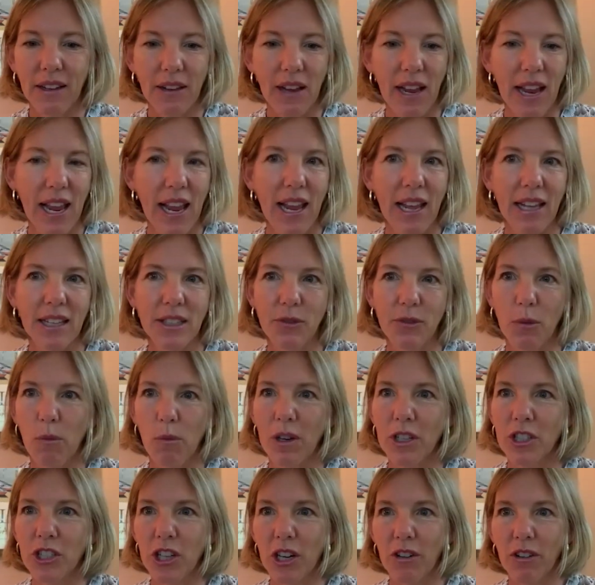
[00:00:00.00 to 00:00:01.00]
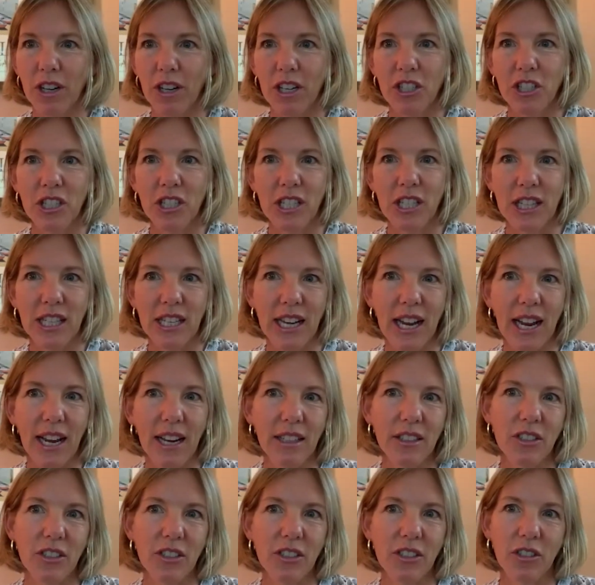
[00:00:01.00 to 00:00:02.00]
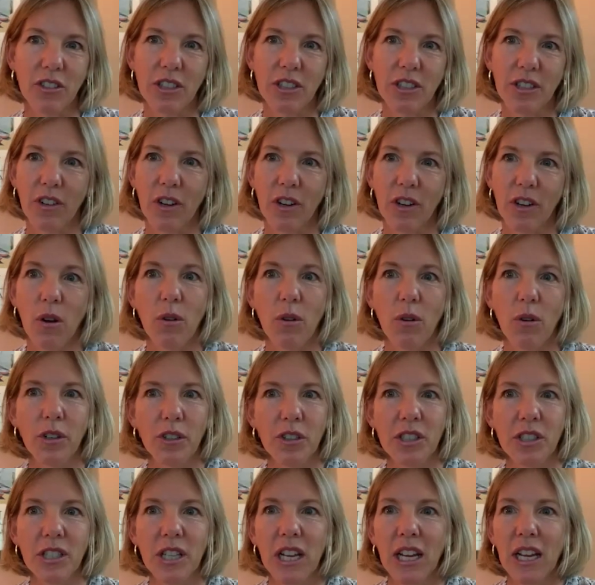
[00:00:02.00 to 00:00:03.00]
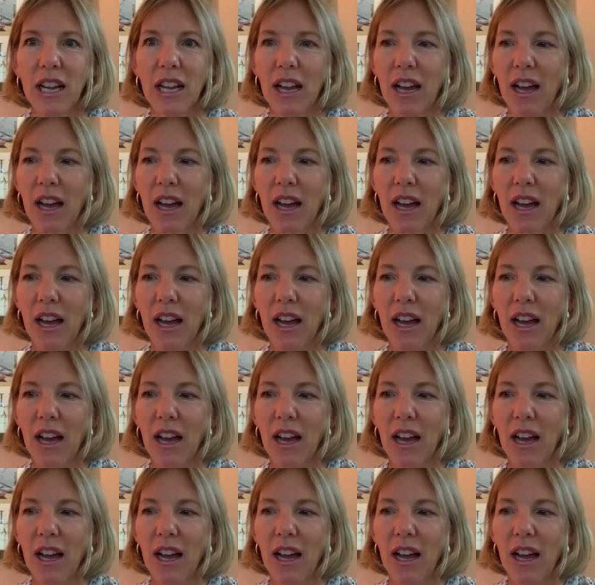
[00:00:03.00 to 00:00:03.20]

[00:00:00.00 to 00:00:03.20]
hands from one generation to the next or different owners,